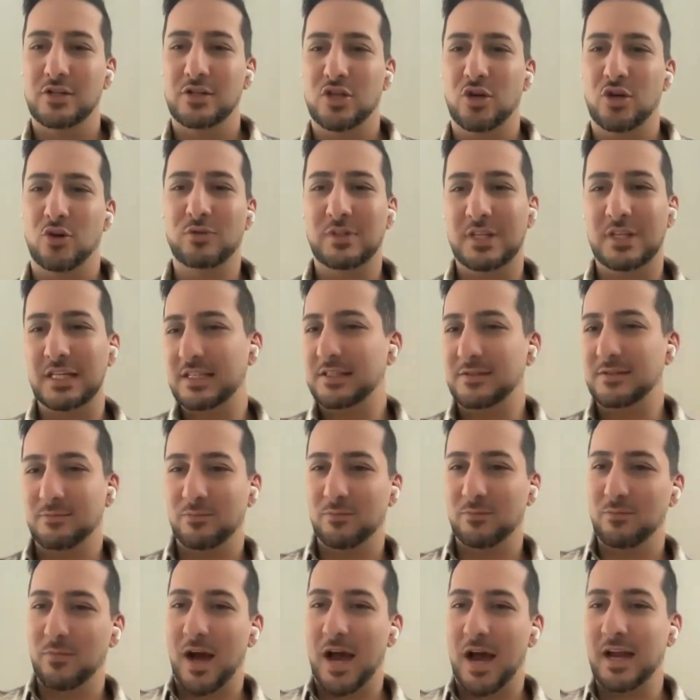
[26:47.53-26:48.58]
So
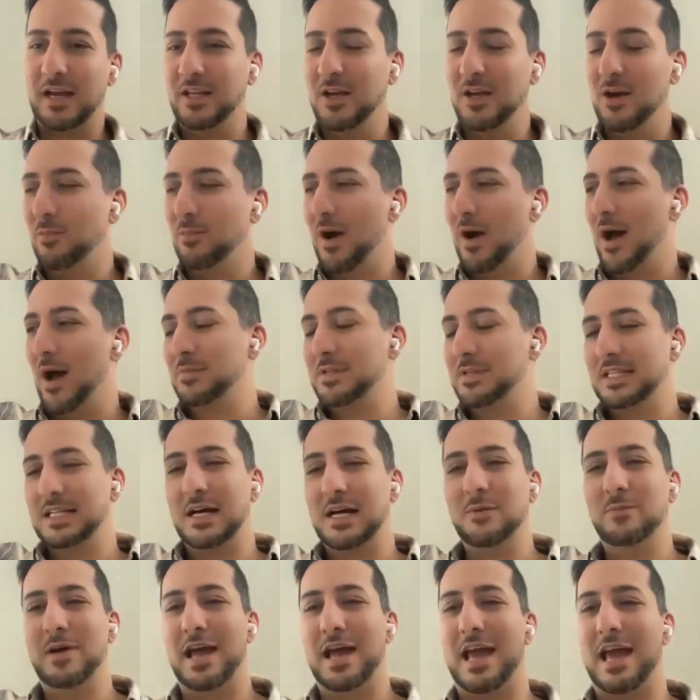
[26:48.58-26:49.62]
this idea pops
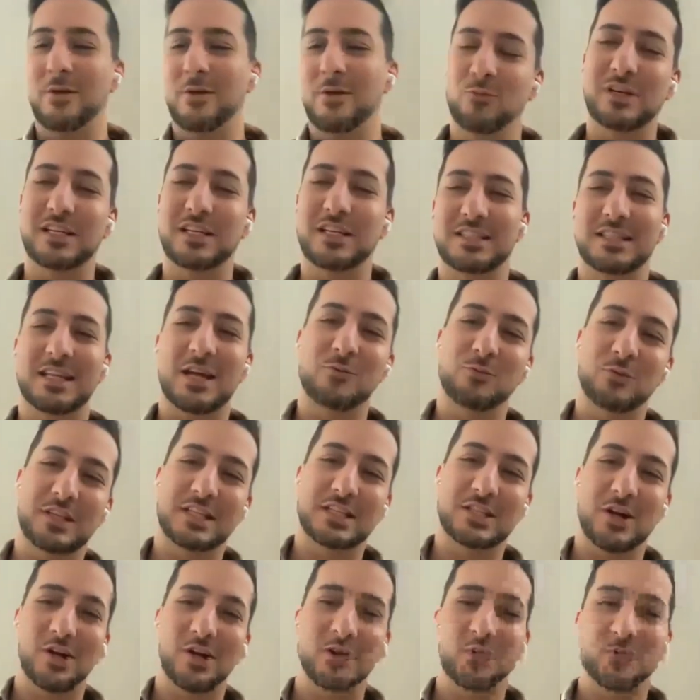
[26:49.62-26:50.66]
up, and we
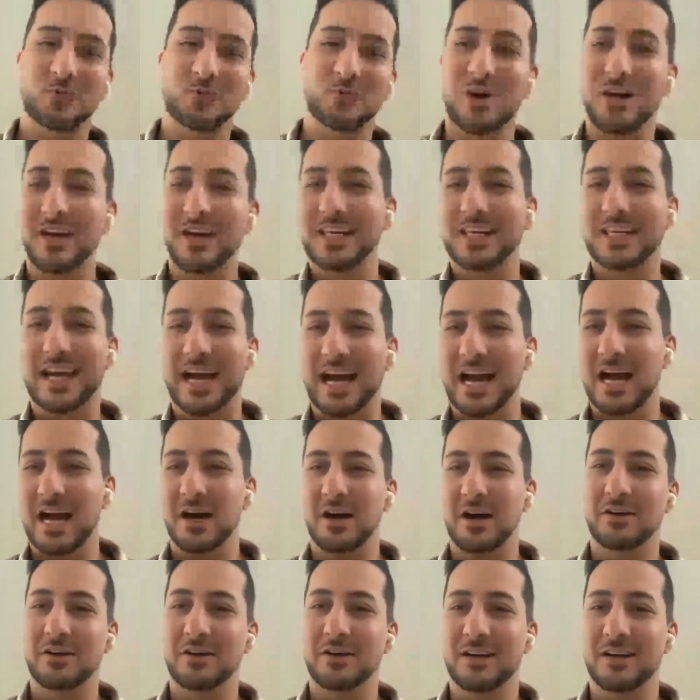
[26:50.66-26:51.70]
start running
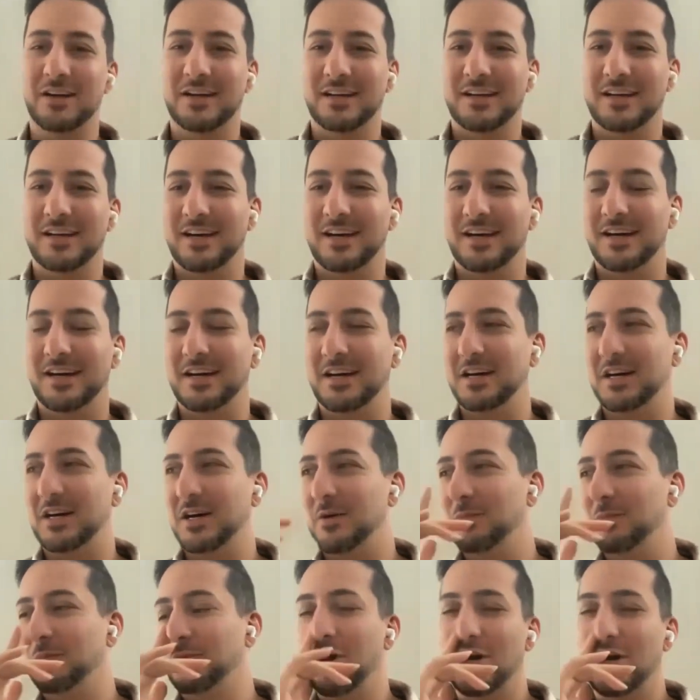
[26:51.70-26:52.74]
our
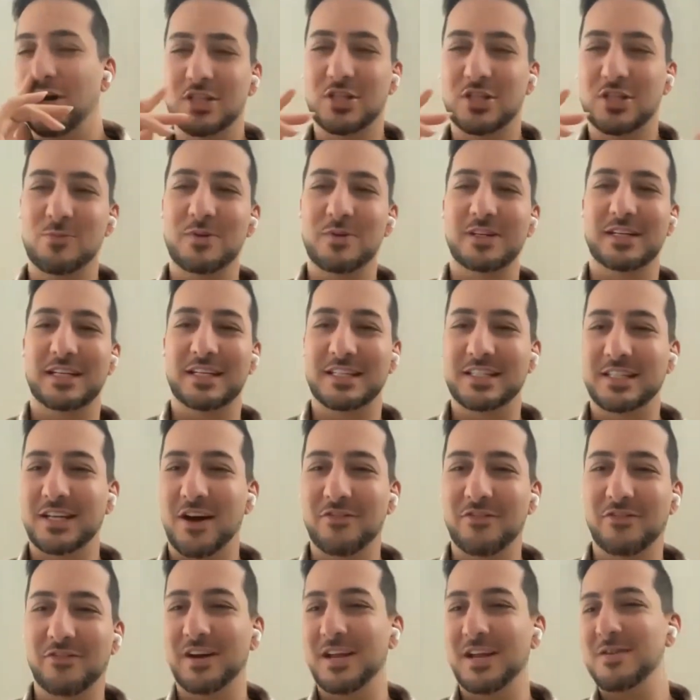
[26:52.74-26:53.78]
customer
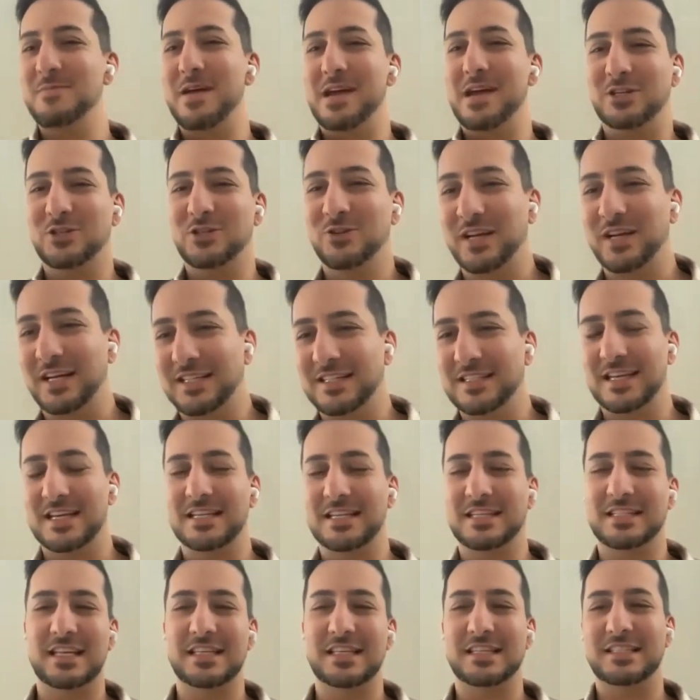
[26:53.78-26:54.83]
discovery
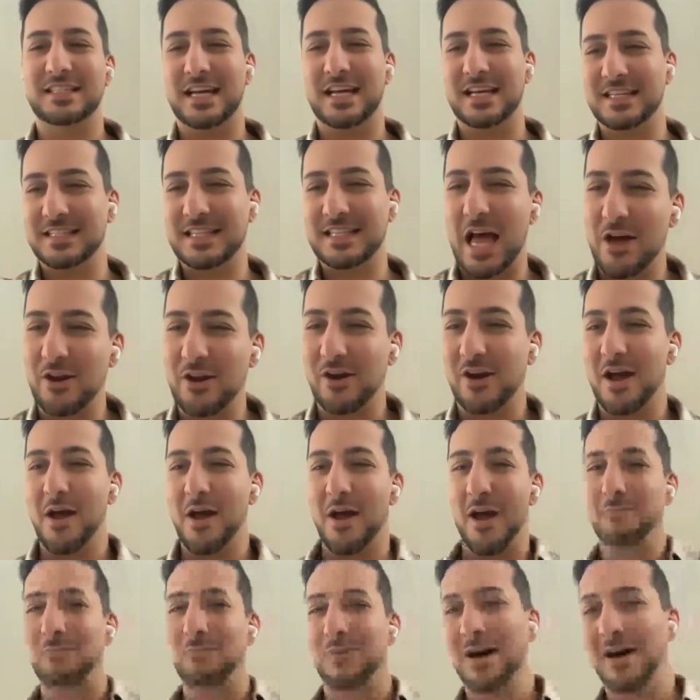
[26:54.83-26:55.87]
matrices. Let's test out
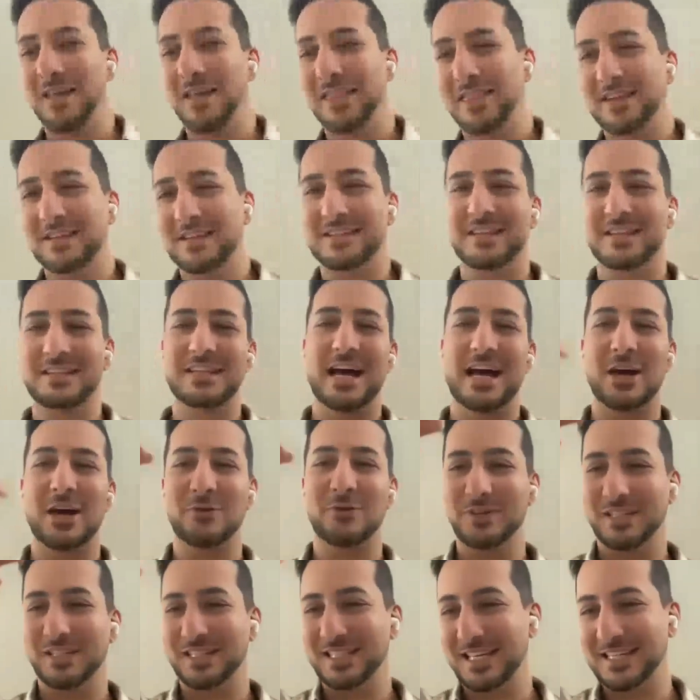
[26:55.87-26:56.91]
our hypothesis. How
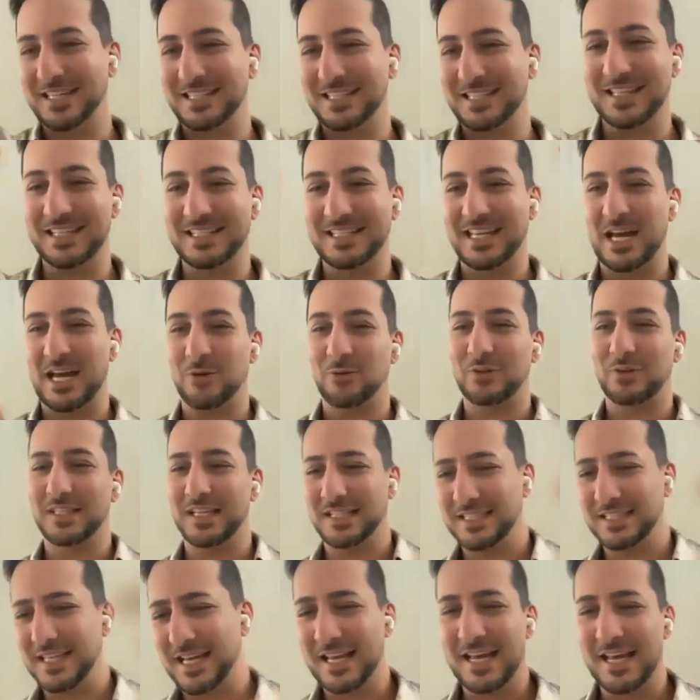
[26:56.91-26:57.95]
do we test this? How do we
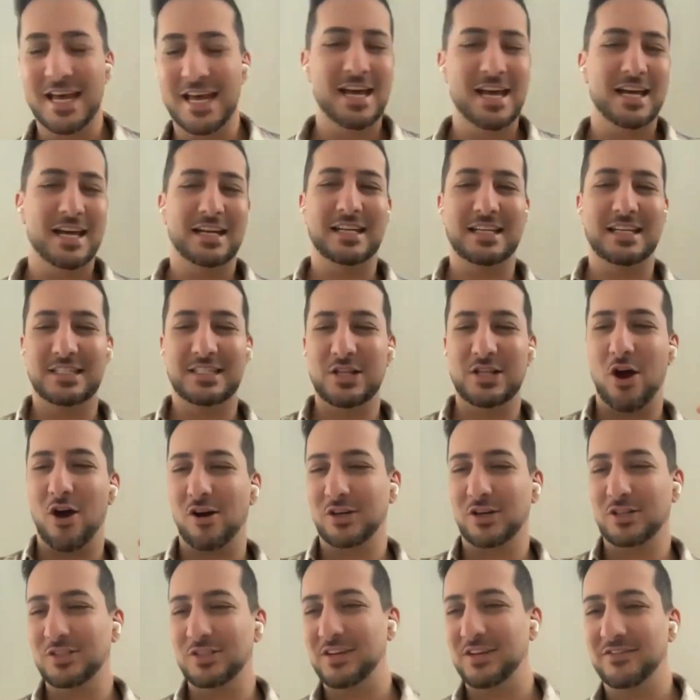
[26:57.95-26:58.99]
test that? Let's
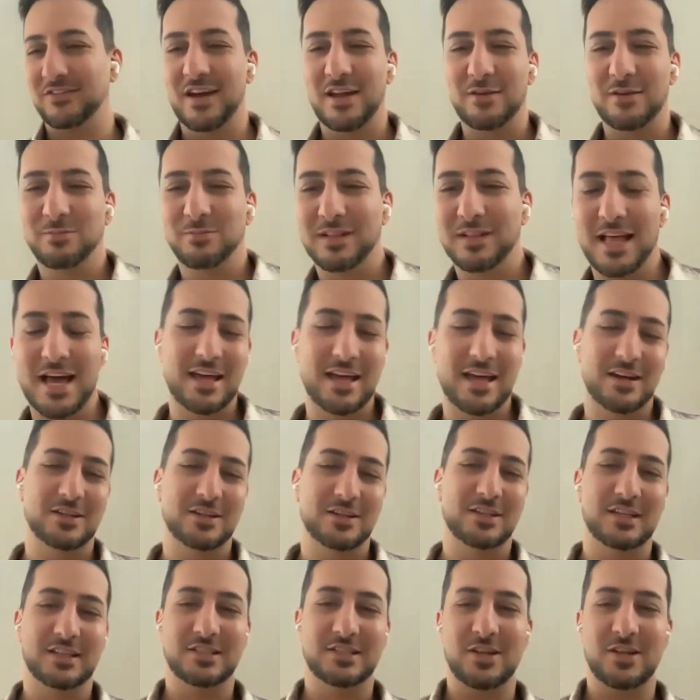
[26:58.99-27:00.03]
talk to event
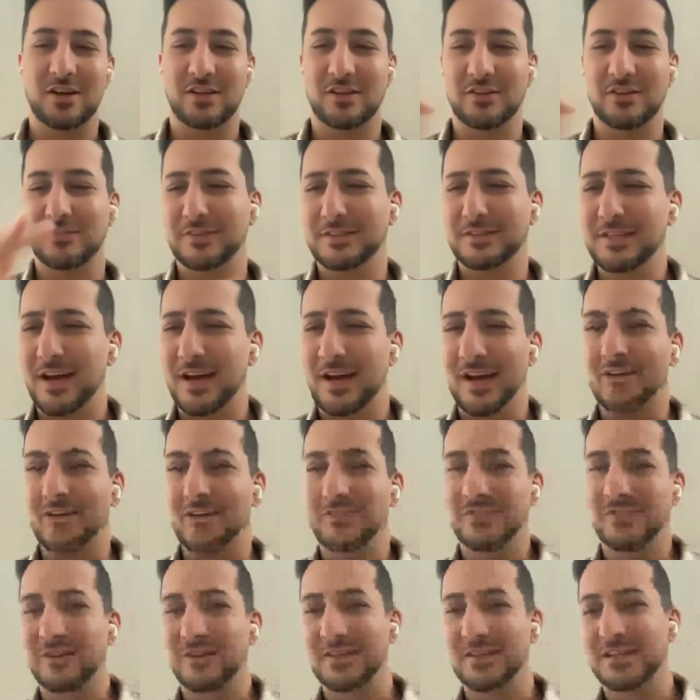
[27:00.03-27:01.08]
planners. Let's talk to
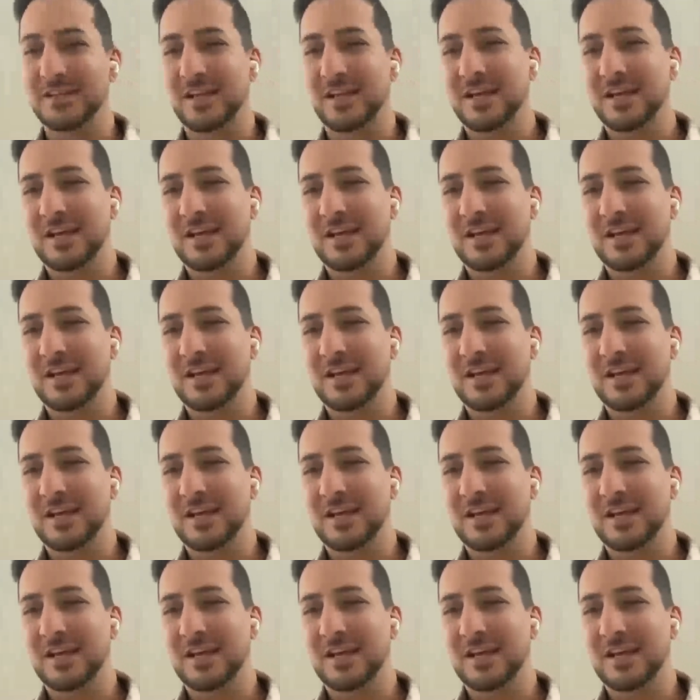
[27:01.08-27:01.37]
photographers.